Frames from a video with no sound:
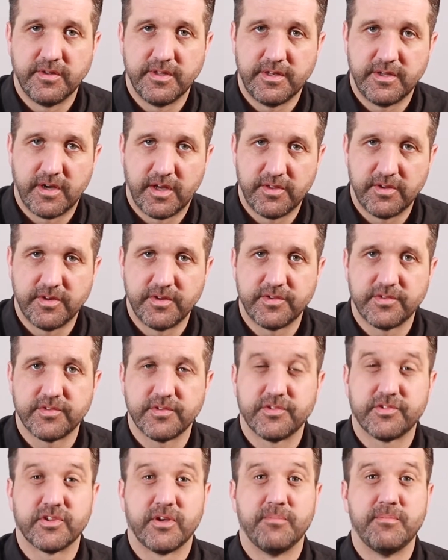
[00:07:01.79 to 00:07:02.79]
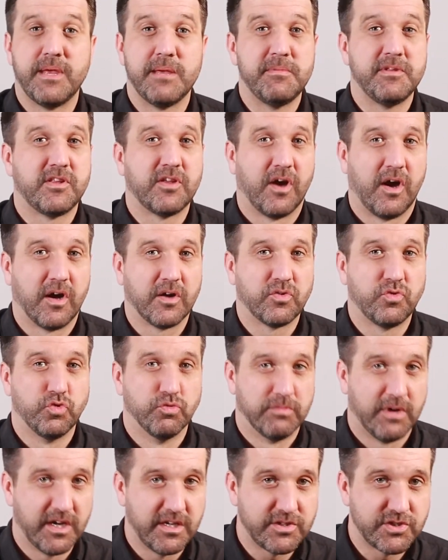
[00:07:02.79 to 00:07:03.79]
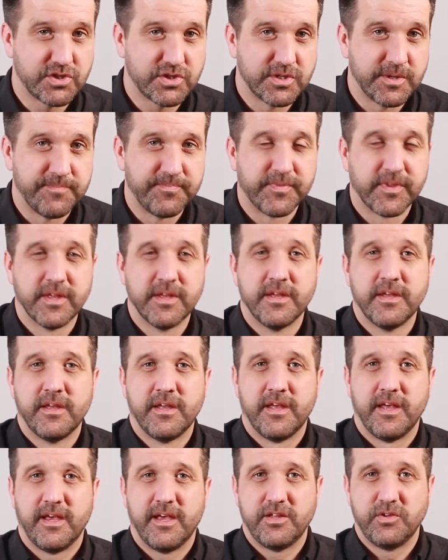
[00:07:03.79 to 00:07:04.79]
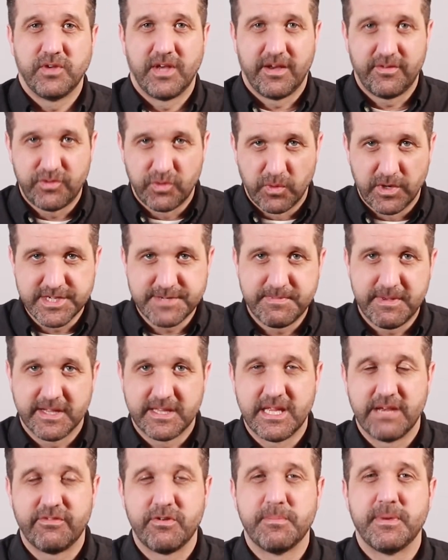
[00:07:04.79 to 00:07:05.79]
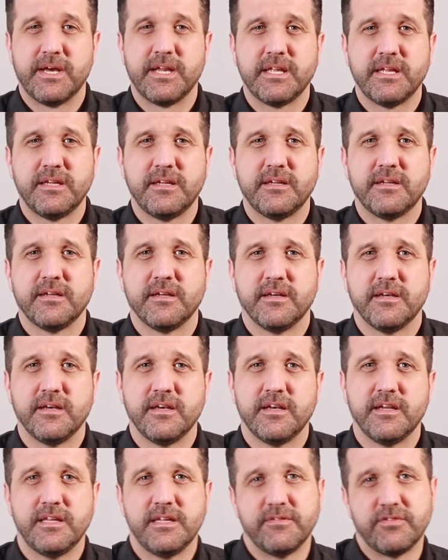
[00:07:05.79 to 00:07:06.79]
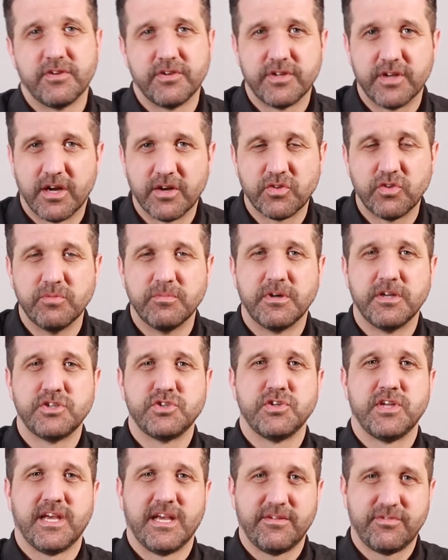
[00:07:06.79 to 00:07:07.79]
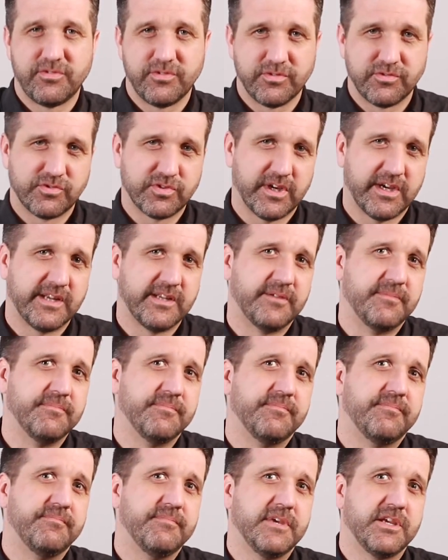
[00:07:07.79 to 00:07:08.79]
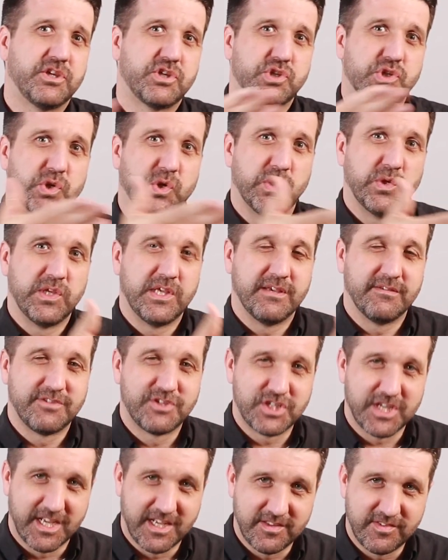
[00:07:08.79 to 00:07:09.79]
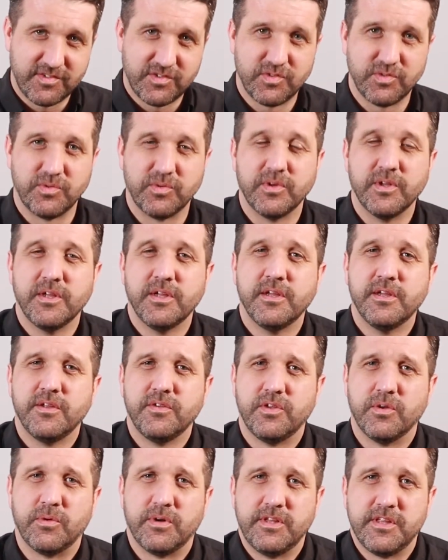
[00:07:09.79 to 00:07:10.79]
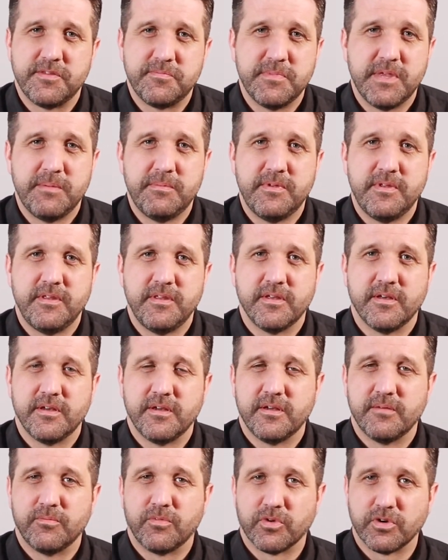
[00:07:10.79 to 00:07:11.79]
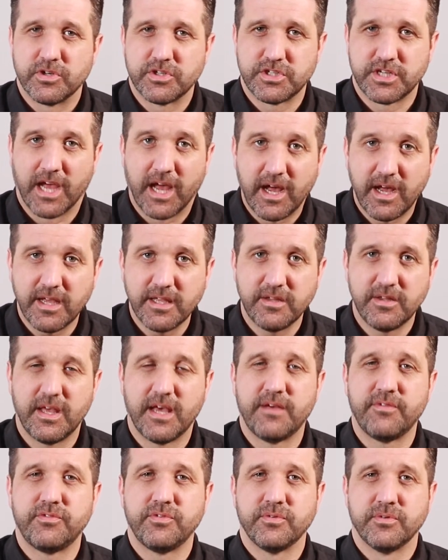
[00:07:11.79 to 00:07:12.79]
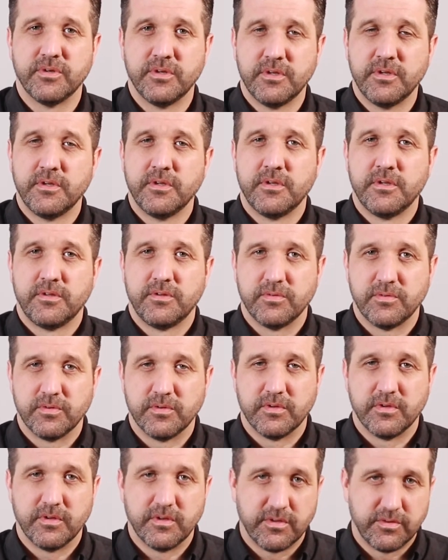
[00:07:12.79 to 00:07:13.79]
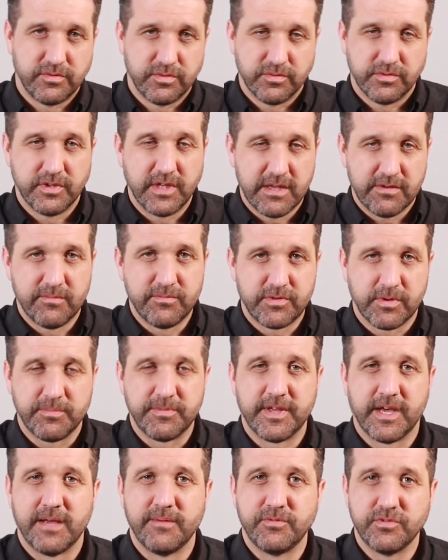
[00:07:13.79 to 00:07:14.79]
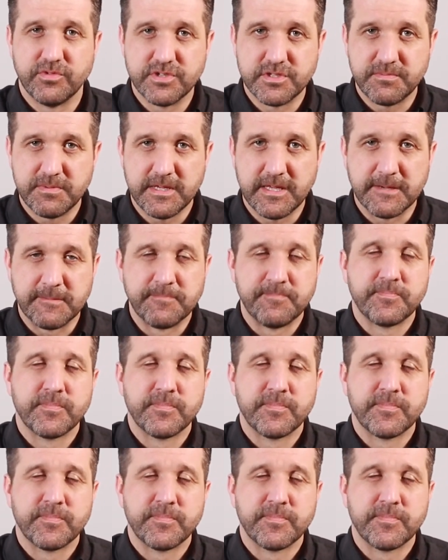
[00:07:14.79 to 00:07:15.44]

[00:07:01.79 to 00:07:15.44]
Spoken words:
than others. Some maybe talk too much, and you have to respect everybody. And if they talk too much, you have to try to make sure you give chance to the one that's maybe more shy. You have to give them some time to speak.